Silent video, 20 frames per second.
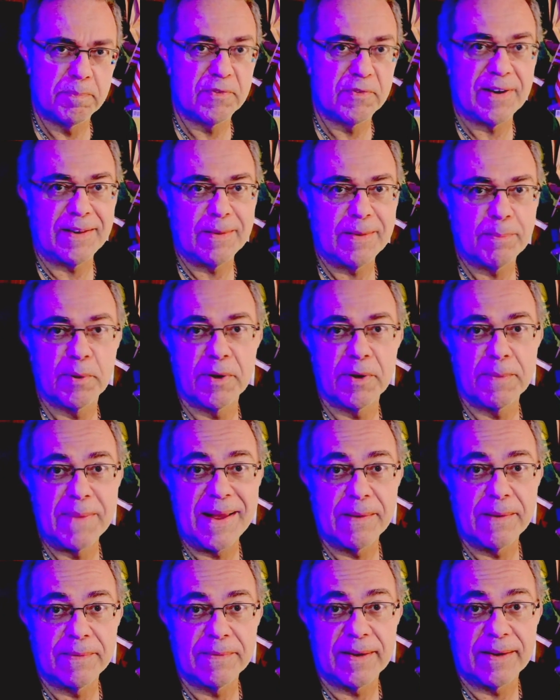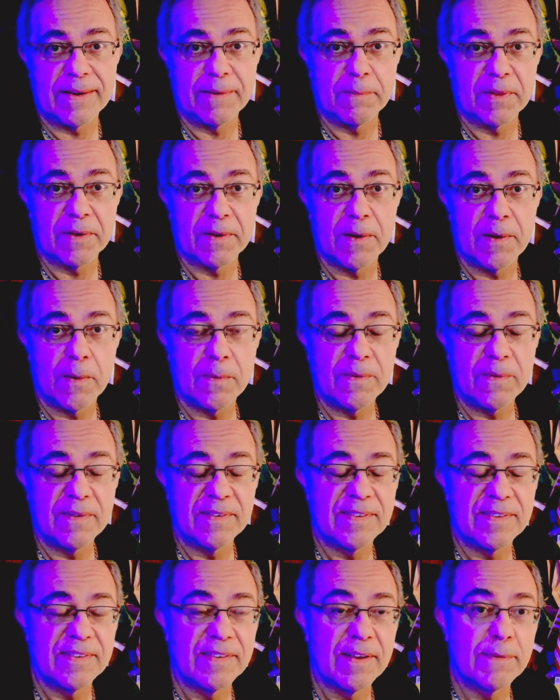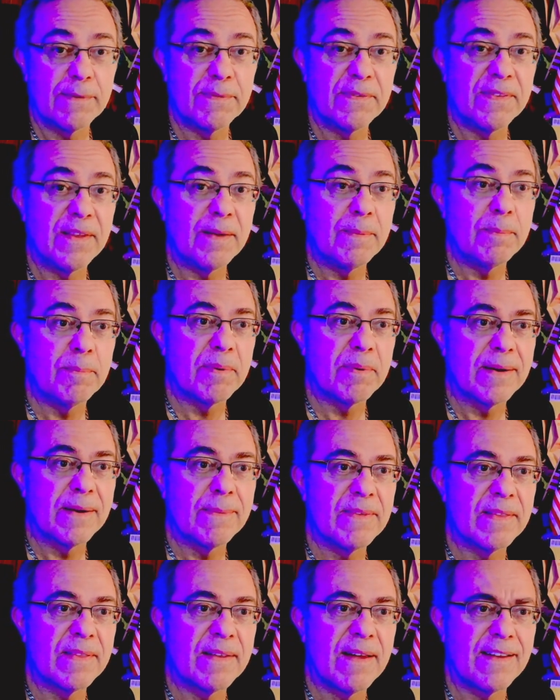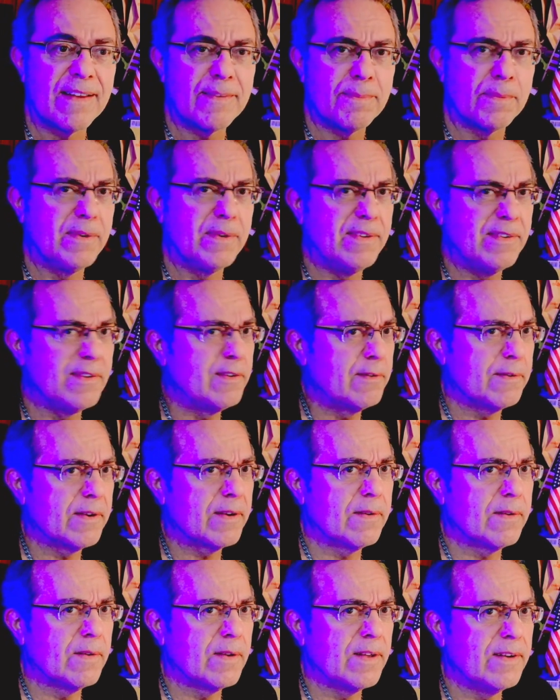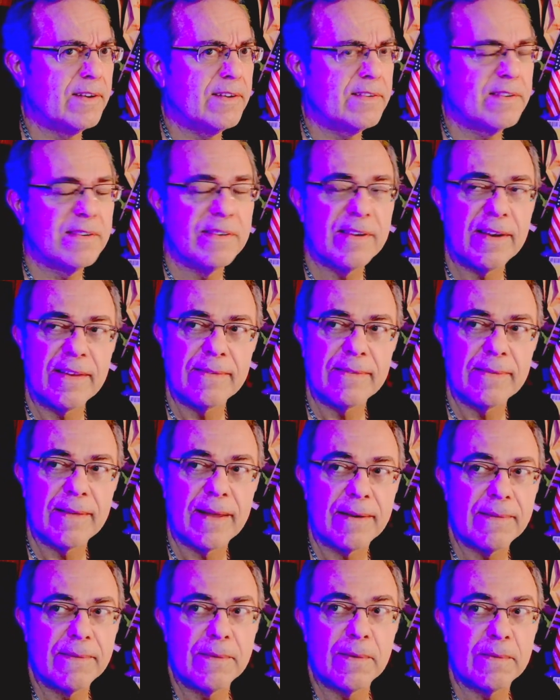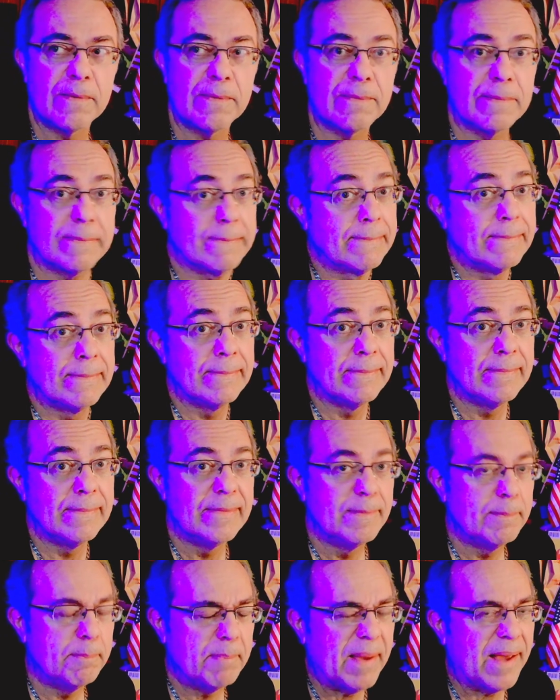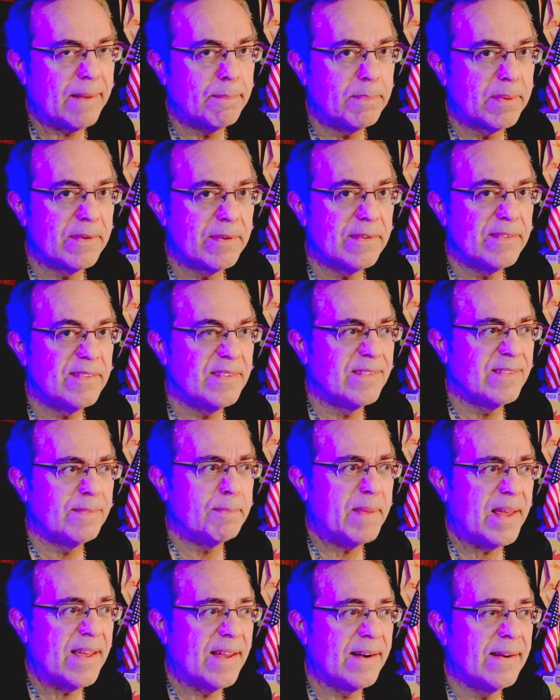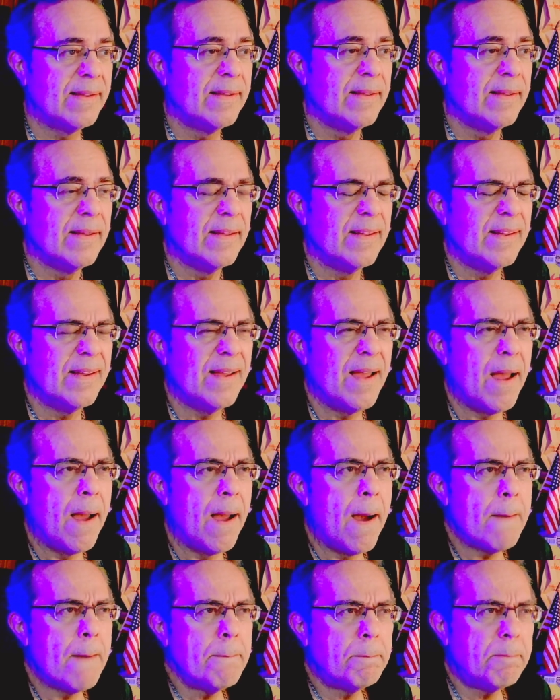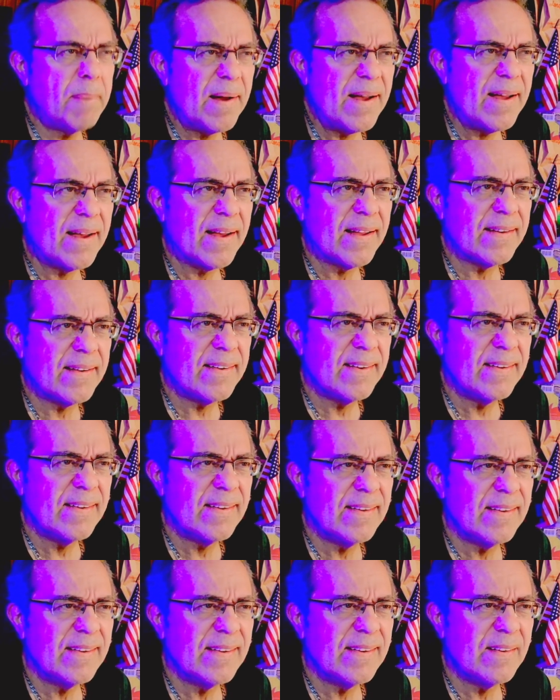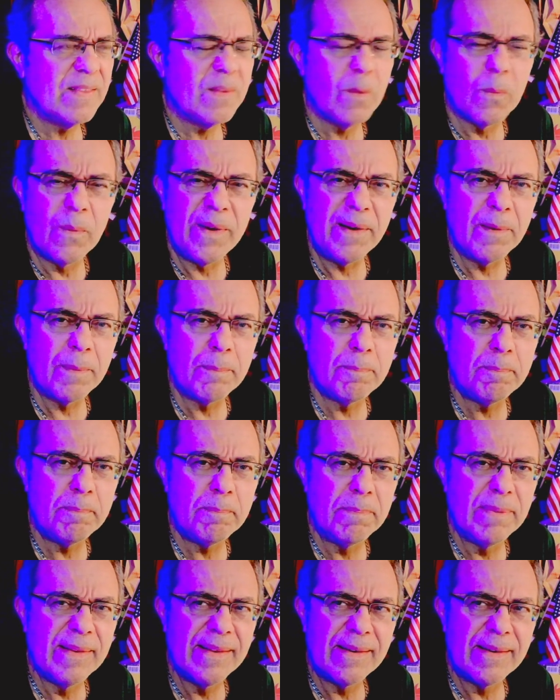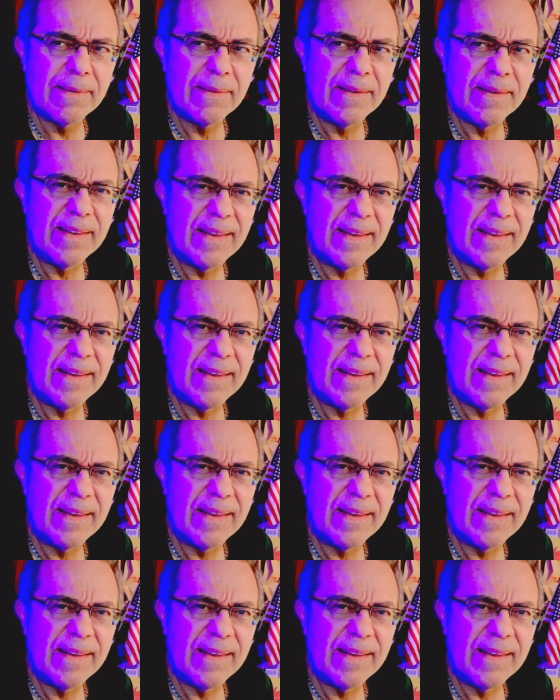tried to put him out, like, with a coat and stuff, and they brought him to the hospital. He's in critical condition. I don't know. Ooh, bad burns is bad. But the weird little